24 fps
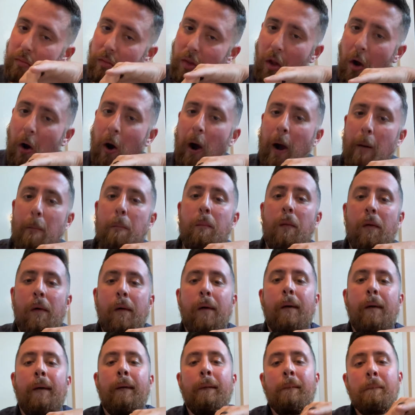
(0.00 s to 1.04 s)
All right,
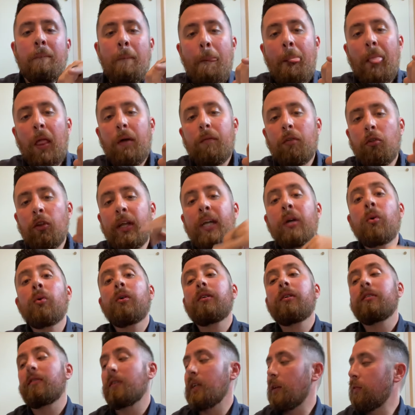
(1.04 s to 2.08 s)

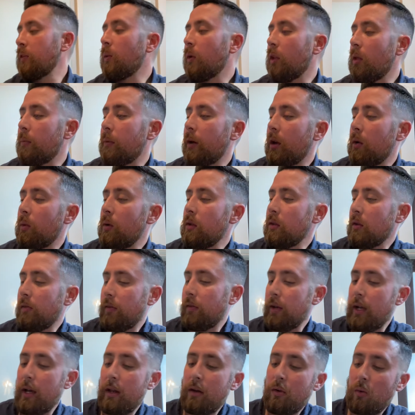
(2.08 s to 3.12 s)
Lingua is definitely one of the better ones I've
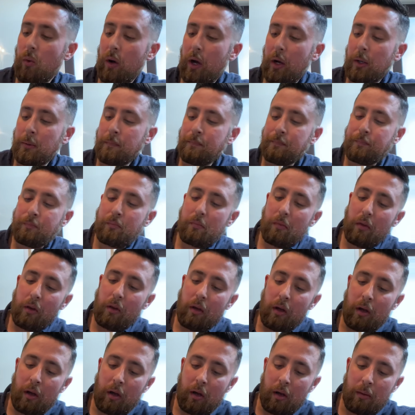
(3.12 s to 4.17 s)
had in a while.
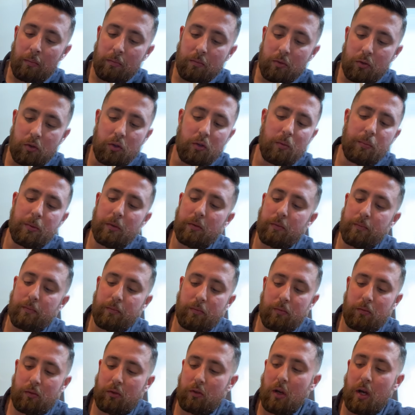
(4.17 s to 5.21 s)
Super
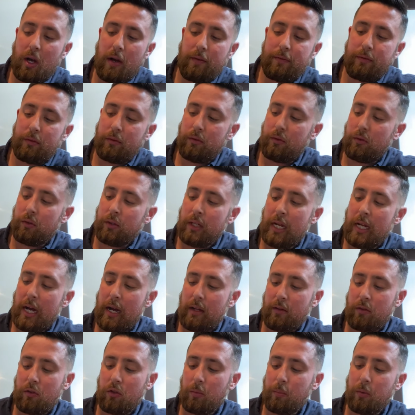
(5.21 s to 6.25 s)
soft,
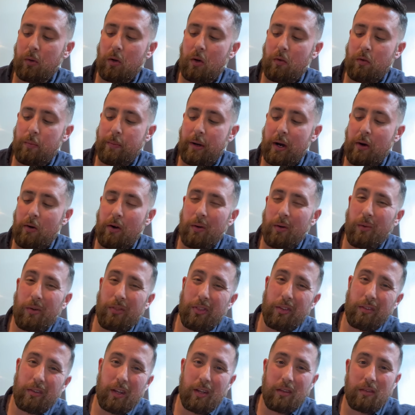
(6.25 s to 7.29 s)
not super overpowering with
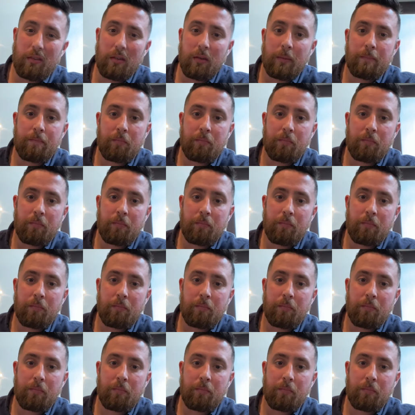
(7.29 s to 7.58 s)
the taste.